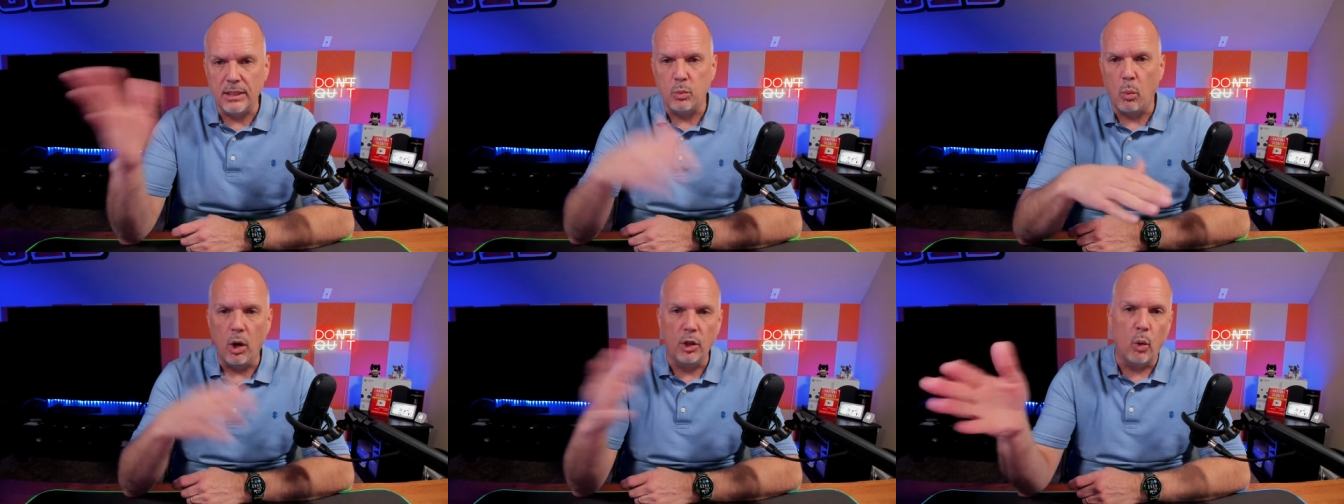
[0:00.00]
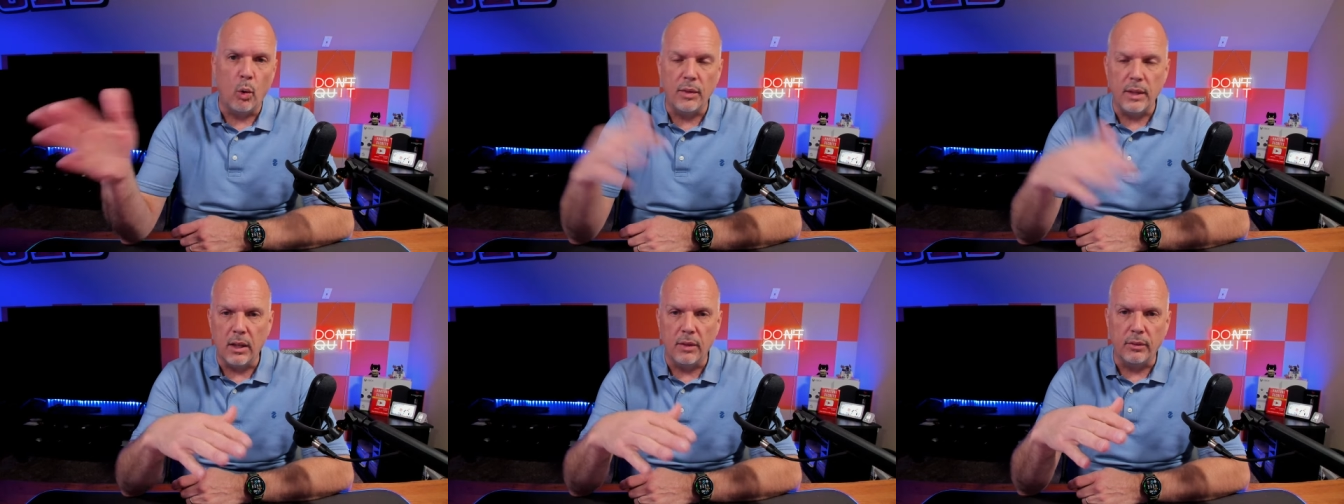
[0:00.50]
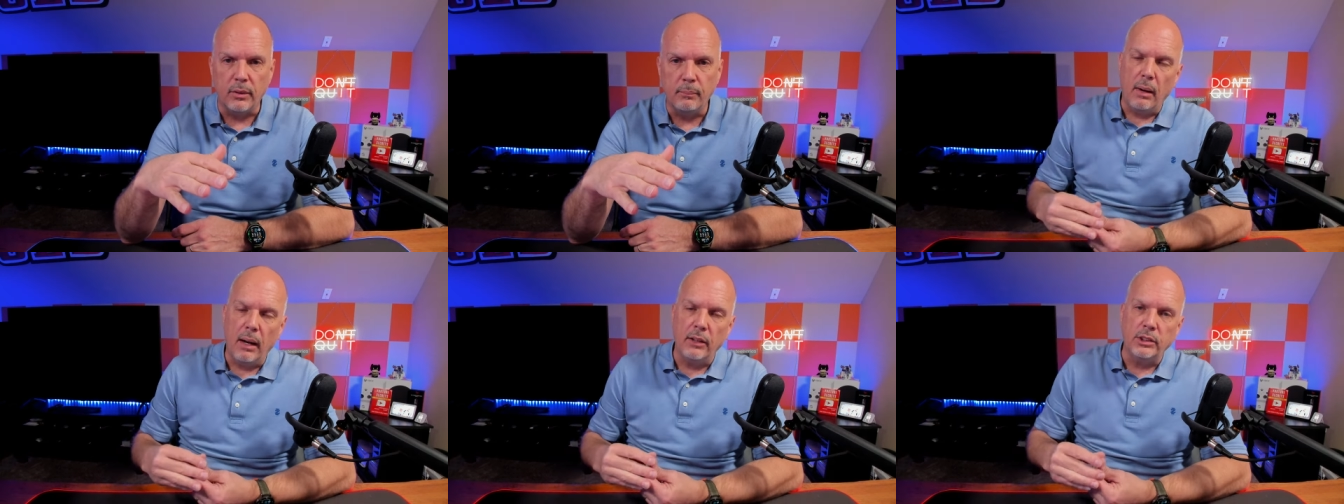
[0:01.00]
It's one or the other.
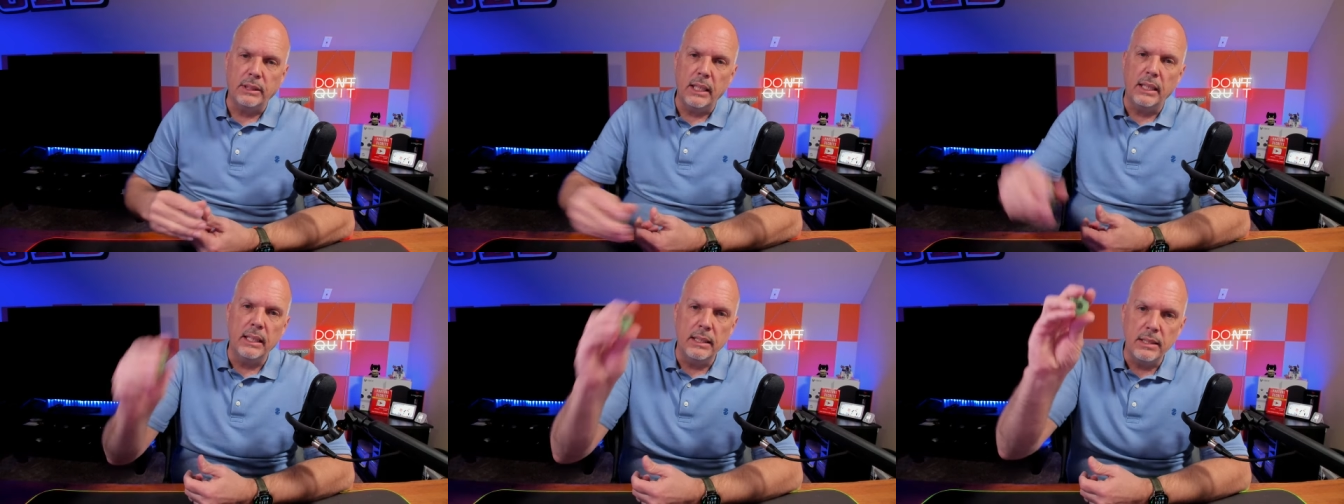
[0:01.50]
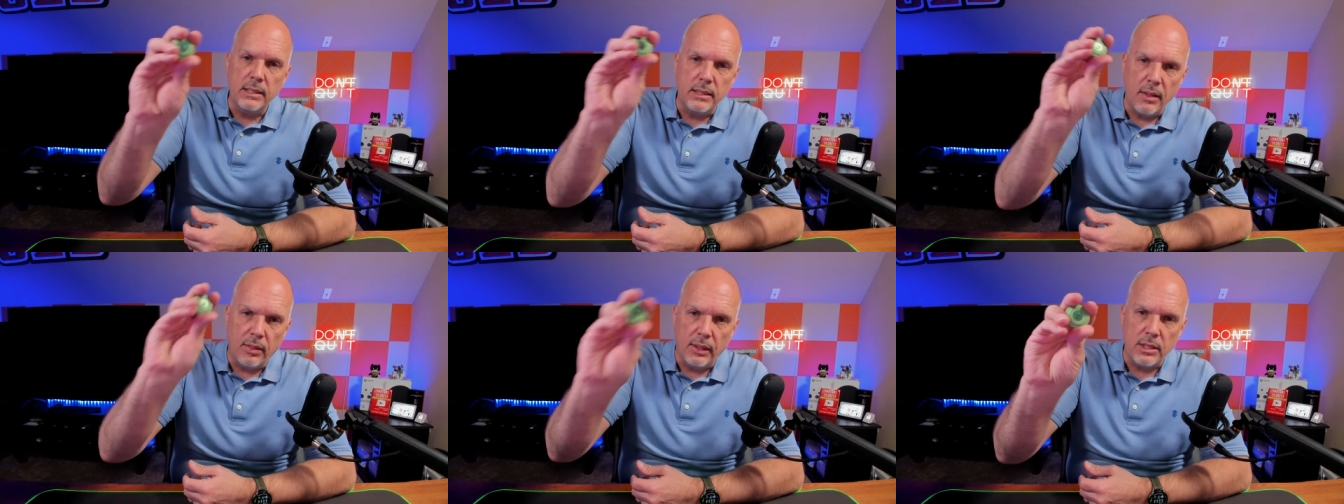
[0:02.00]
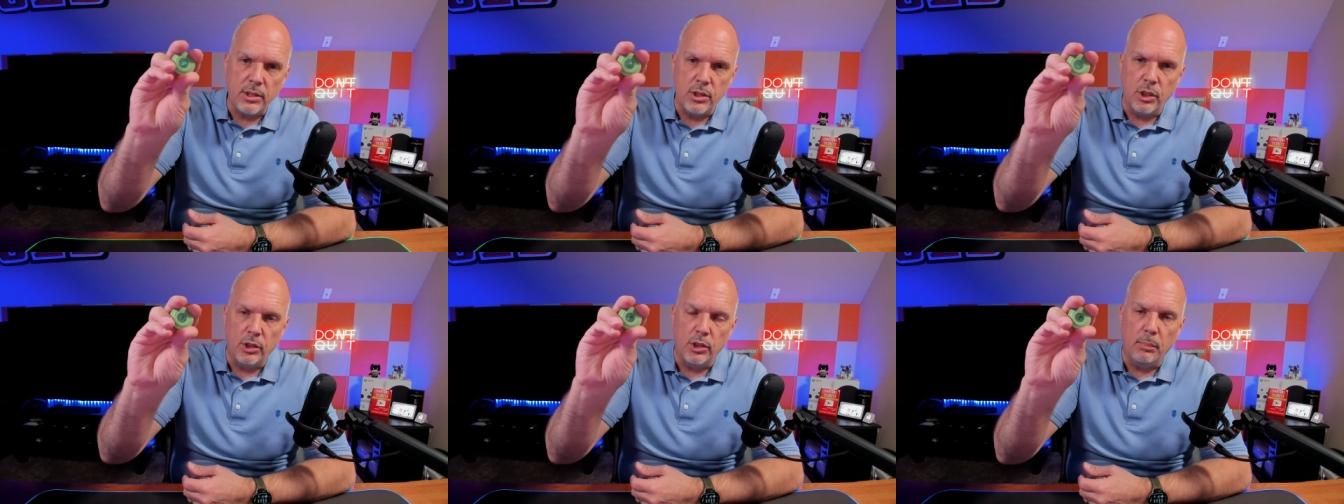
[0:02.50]
My understanding is this
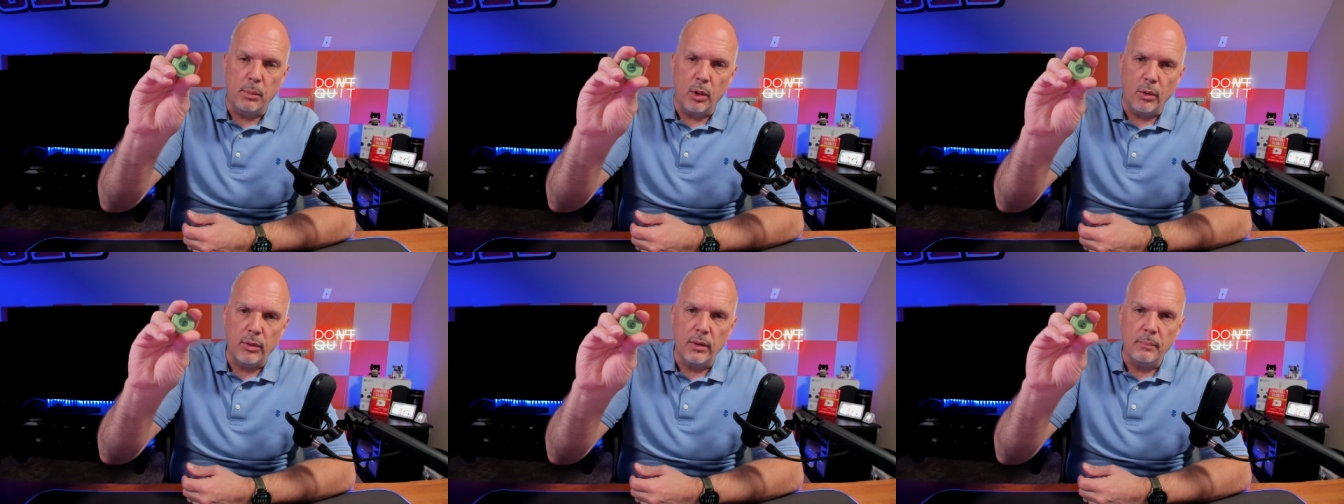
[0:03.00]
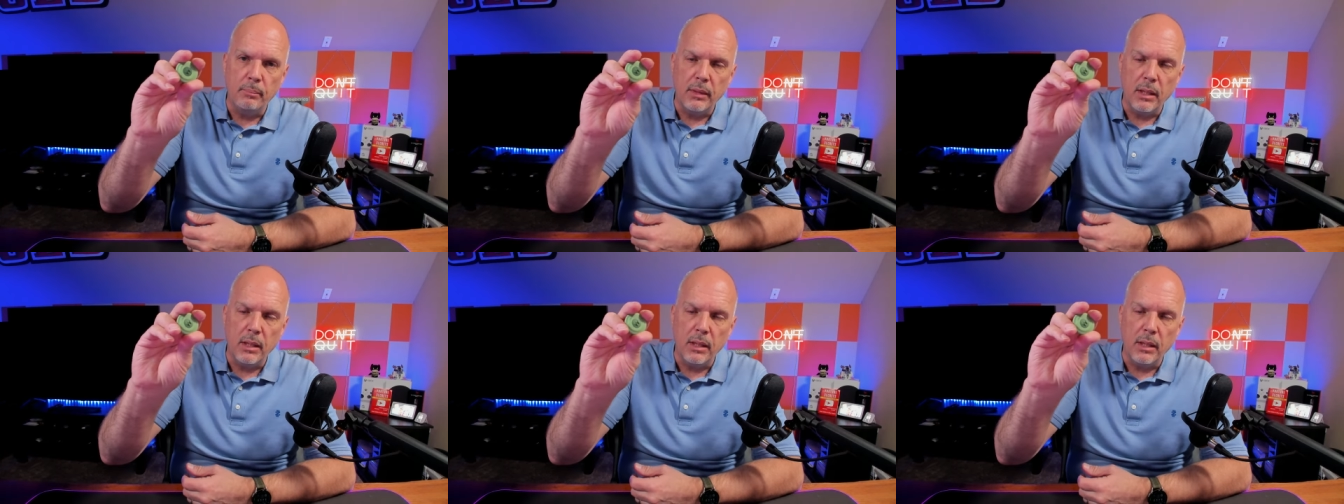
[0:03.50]
you can do both